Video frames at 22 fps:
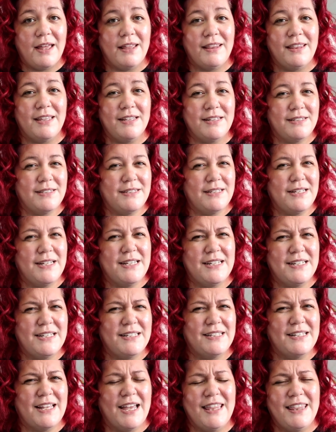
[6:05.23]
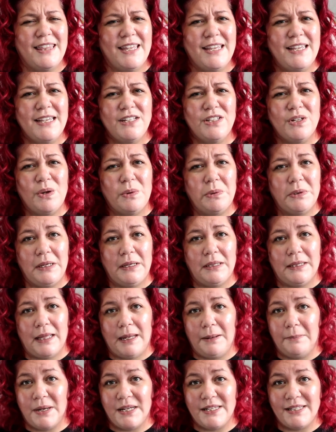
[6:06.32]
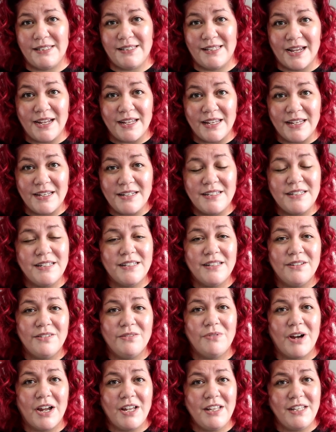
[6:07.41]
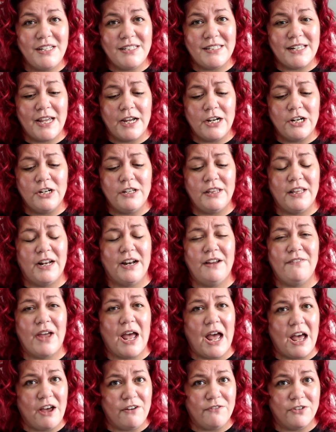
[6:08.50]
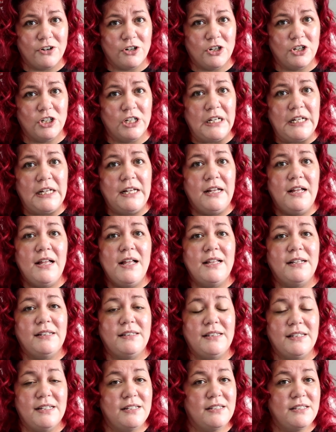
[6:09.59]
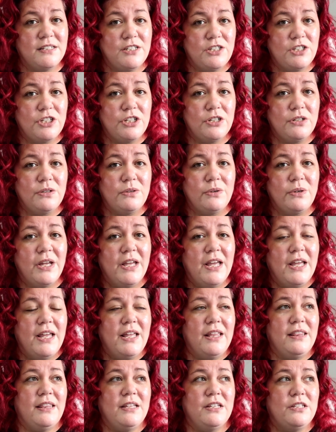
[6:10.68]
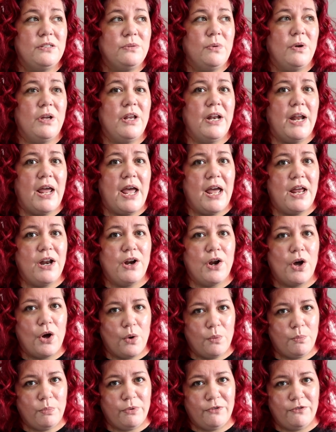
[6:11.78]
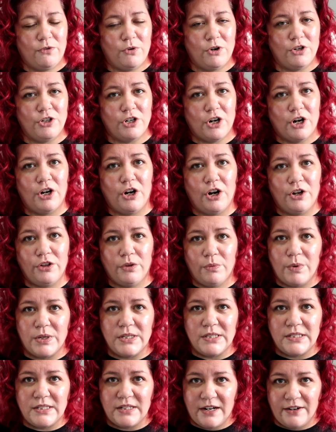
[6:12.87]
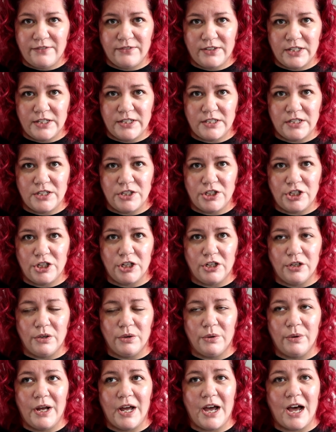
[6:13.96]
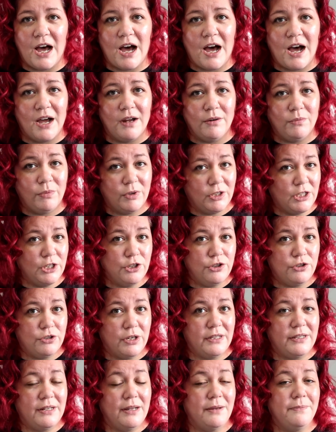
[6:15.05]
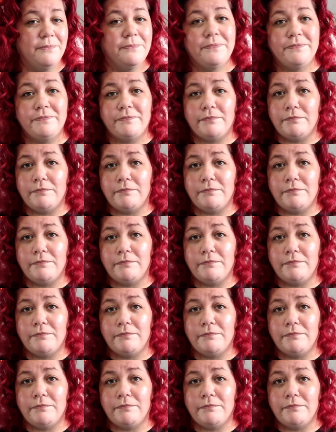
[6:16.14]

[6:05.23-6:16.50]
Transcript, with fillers: This is, I think it's only like my second Riley Sager that I've ever listened to. This one and Home Before Dark are the ones that I've listened to. I really enjoyed them.